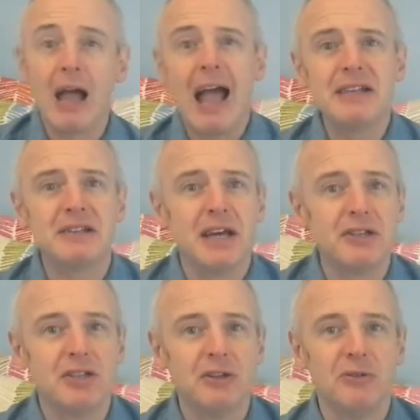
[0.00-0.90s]
I
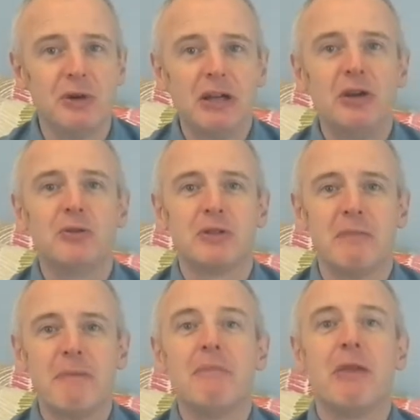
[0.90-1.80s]
hesitate to use
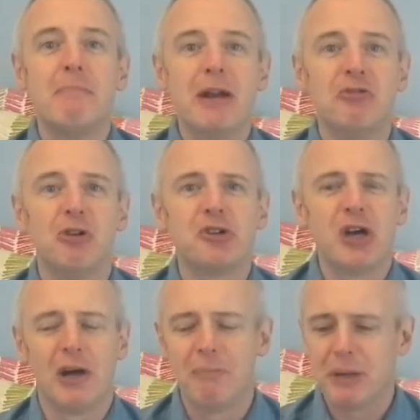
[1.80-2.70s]
the mineral
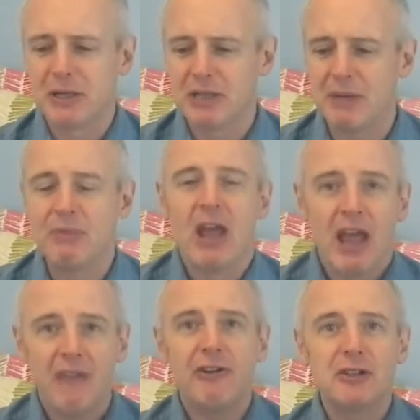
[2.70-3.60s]
term, but
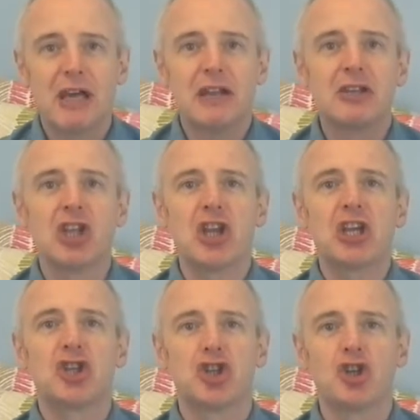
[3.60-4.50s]
it feels like there's
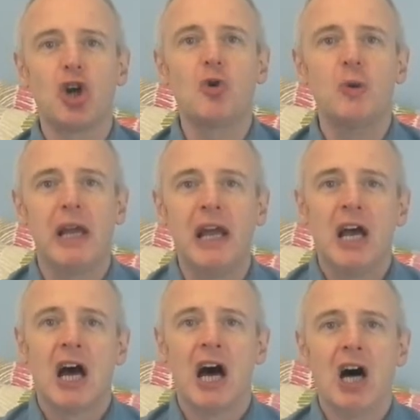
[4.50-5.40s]
something stony
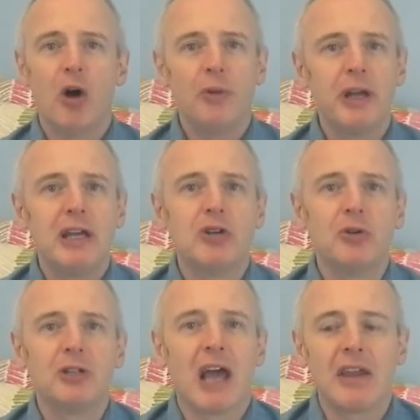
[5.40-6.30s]
holding it
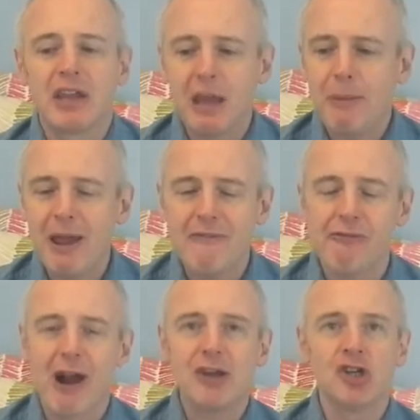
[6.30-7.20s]
all together, keeping it
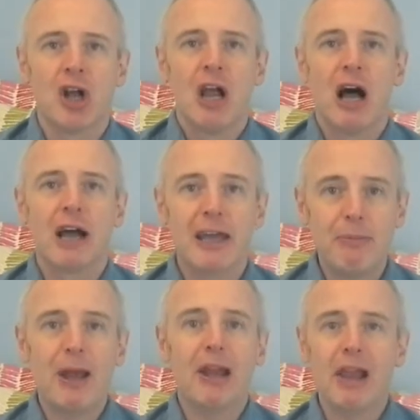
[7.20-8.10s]
fresh,
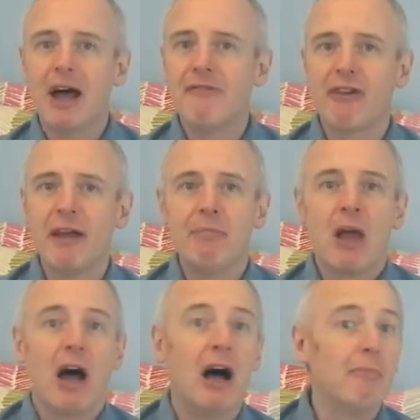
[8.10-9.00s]
keeping it lively.
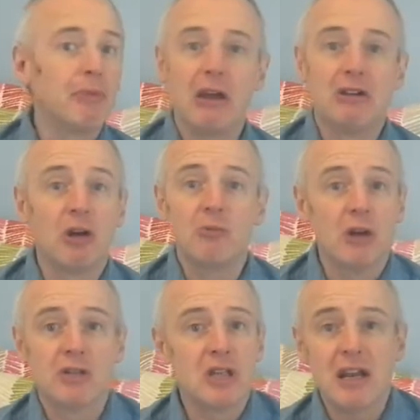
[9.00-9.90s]
I don't
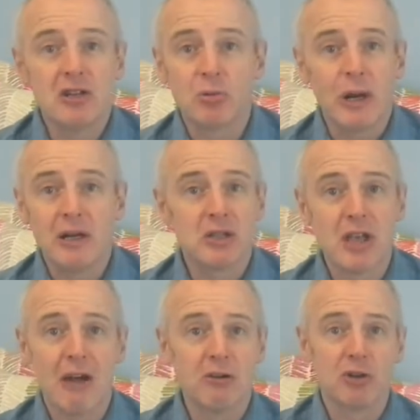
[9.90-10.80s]
notice any sweetness
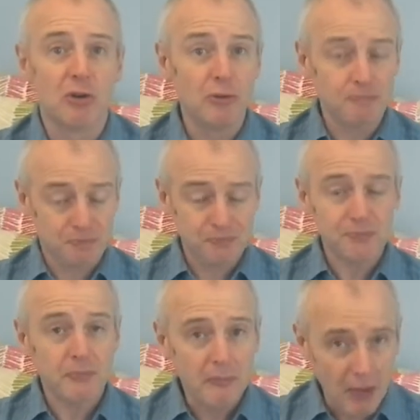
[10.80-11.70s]
there at all,
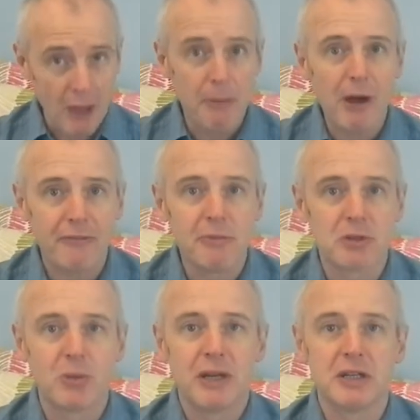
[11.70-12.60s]
apart from the
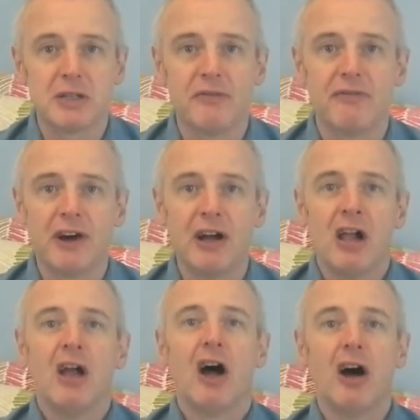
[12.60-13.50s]
sweetness
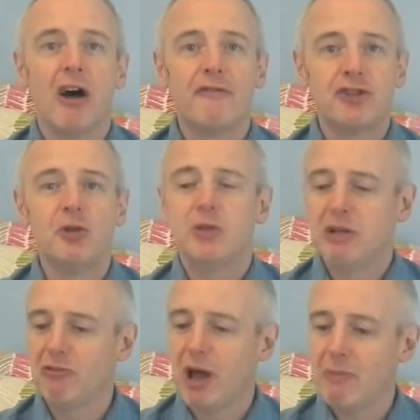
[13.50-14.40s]
of
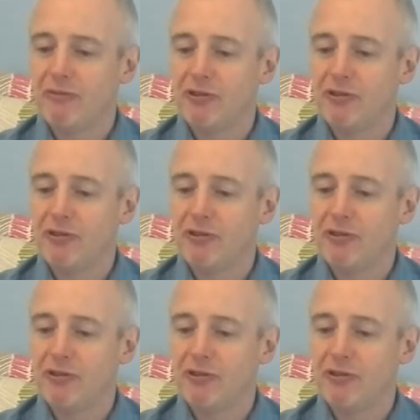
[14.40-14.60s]
juicy ripe